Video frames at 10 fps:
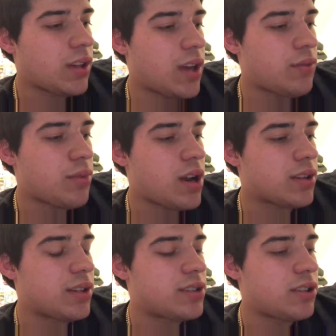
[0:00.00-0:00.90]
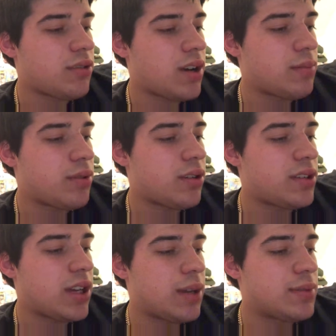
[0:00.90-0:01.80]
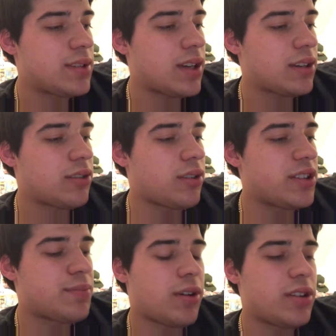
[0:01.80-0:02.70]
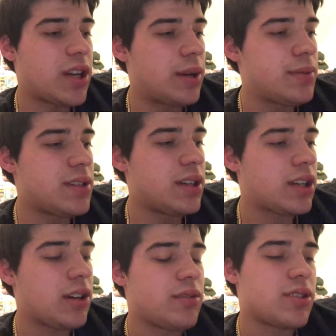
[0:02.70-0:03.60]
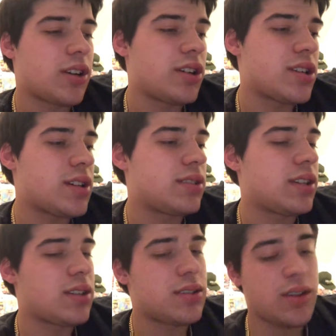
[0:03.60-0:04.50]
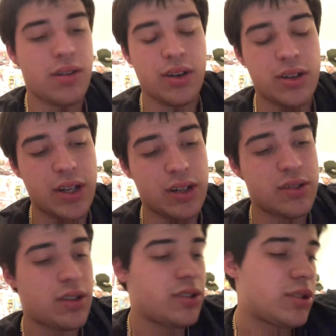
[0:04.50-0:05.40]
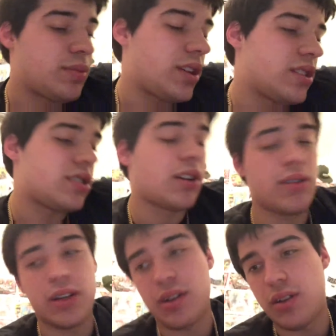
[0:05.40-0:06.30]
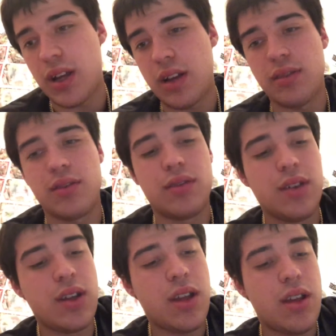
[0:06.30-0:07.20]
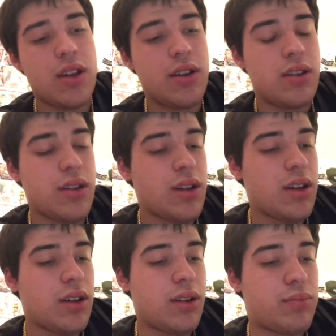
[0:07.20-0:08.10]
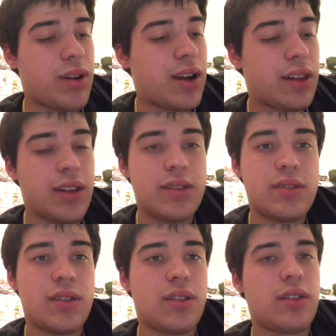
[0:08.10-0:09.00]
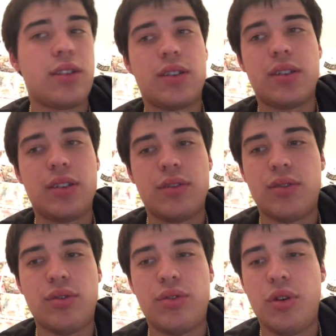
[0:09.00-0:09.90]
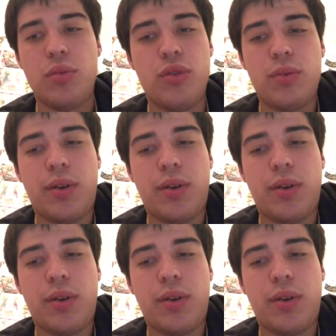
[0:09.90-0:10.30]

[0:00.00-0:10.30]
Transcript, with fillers: Having Brock Lesnar around part time is not good. All these part timers need to go. Sorry, John Cena. Sorry, Undertaker. Sorry, Triple H. Sorry, Kurt Angle a Brock Lesnar, you, know, no more